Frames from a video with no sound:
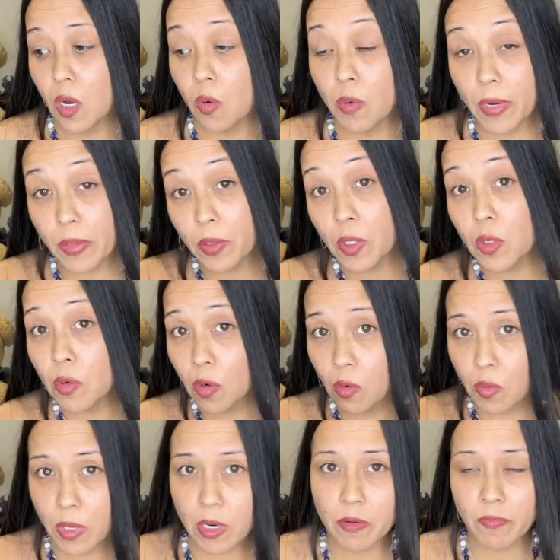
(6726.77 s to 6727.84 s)
whether you were
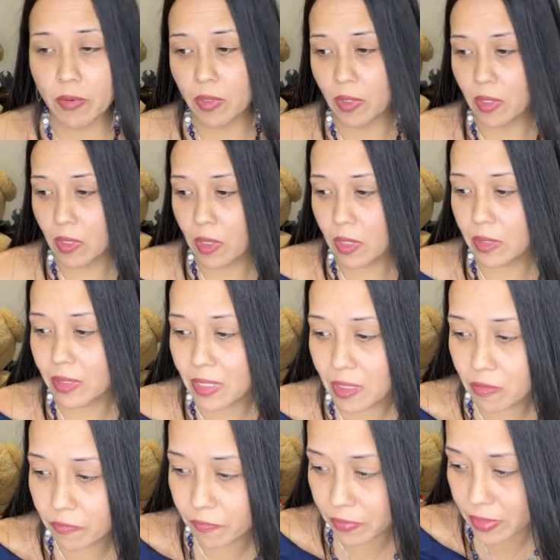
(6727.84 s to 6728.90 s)
aware of it or not, and
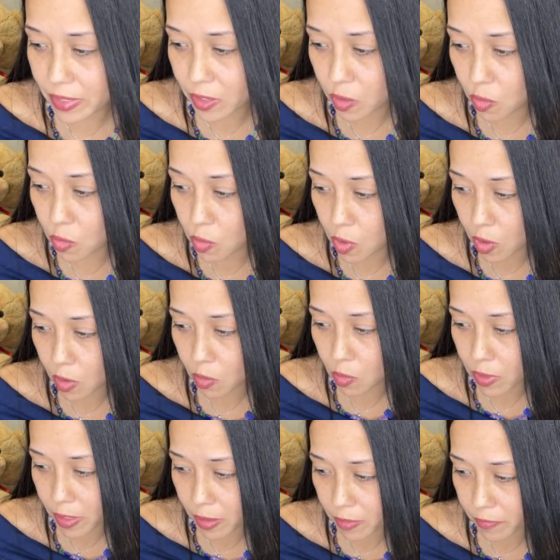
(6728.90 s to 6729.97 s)
I don't feel like you were
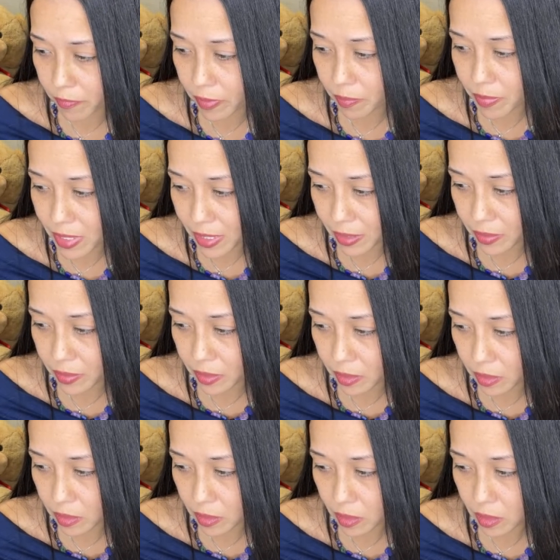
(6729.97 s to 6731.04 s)
aware of it back
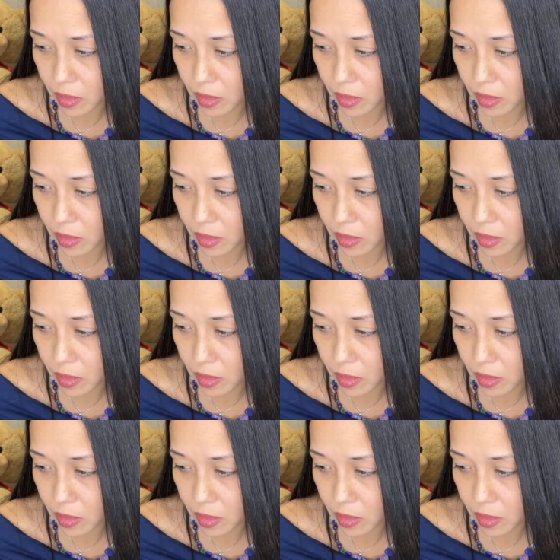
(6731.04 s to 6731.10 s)
then,